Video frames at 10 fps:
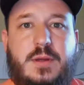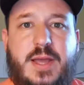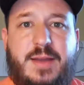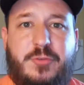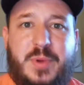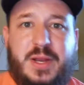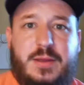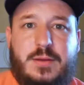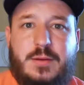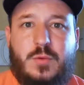Hey,
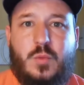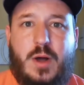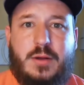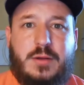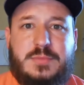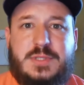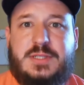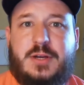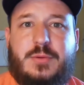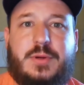everybody, welcome to
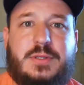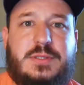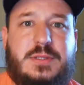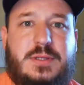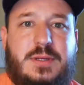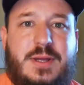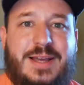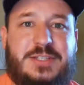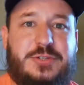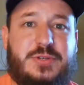DuckWorks.
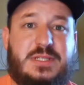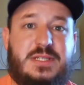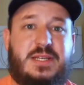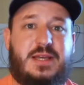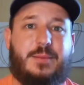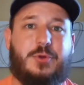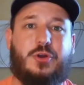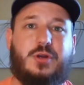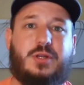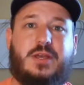As you can see, I'm
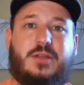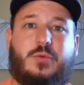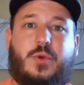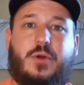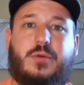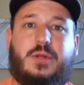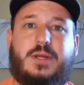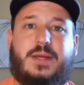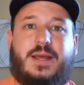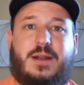currently on the road
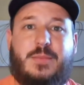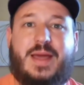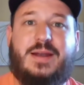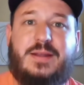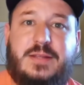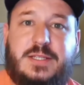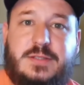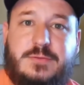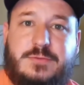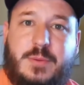and I'm editing this
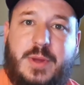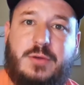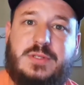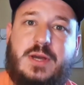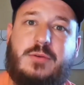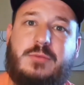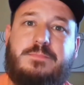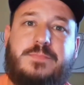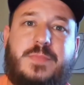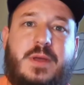from my hotel room.
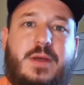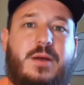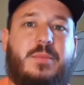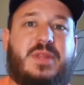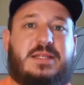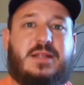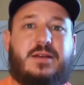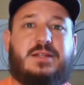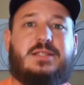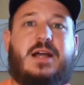But that's not
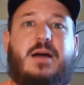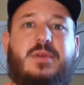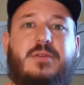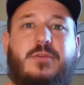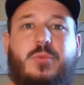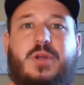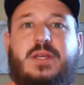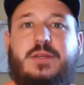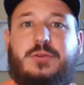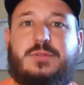going to stop me from
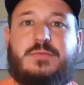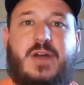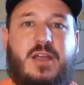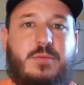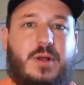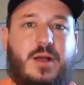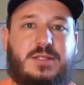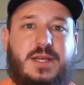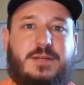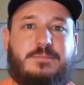bringing you some valuable
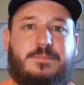content.